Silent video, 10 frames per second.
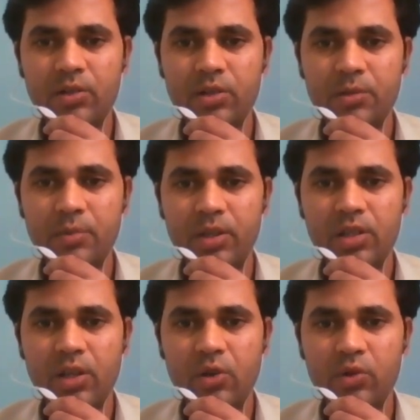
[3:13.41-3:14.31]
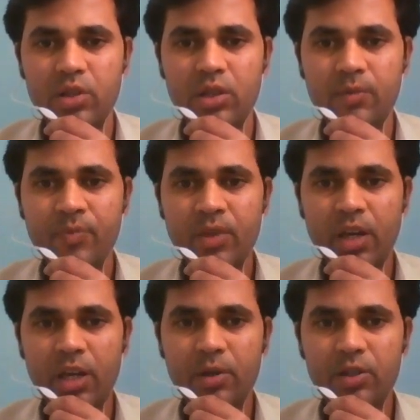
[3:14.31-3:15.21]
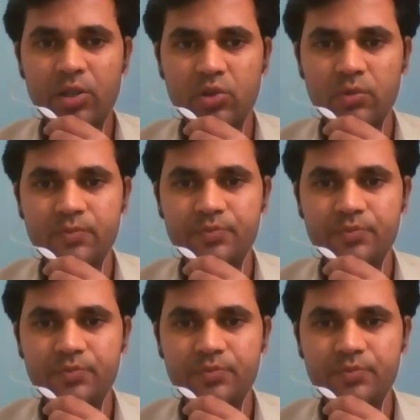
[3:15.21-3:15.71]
material or the animal tissue.